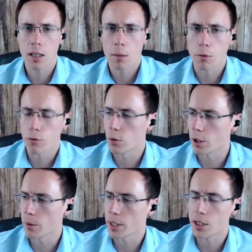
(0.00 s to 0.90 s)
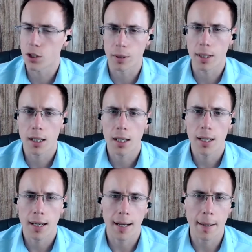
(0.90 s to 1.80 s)
before going into it.
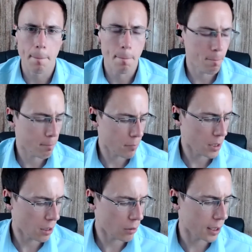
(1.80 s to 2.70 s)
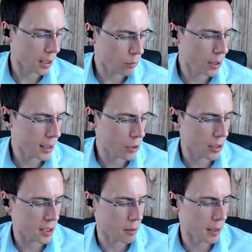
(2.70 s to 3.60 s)
Um, okay, really
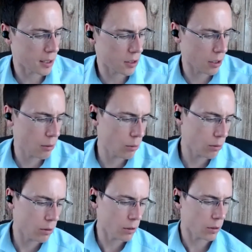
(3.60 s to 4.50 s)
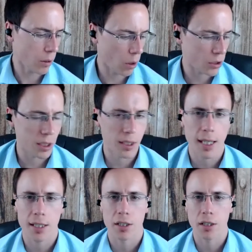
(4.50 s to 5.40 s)
interesting, man. So Austin,
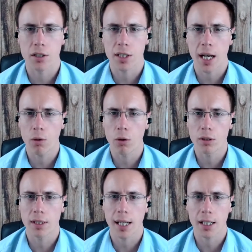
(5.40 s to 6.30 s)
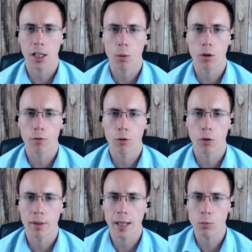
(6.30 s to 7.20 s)
Texas. How long did that go on for?
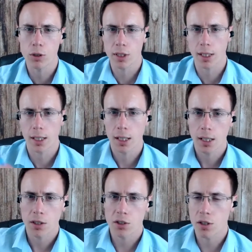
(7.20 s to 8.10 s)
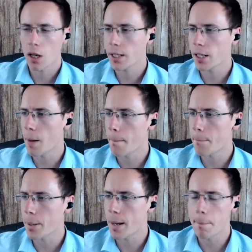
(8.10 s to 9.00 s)
And then was it starting up
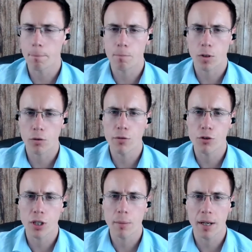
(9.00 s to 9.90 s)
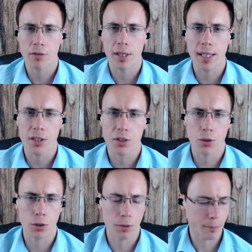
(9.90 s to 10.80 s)
um, Growth Stream after this, or?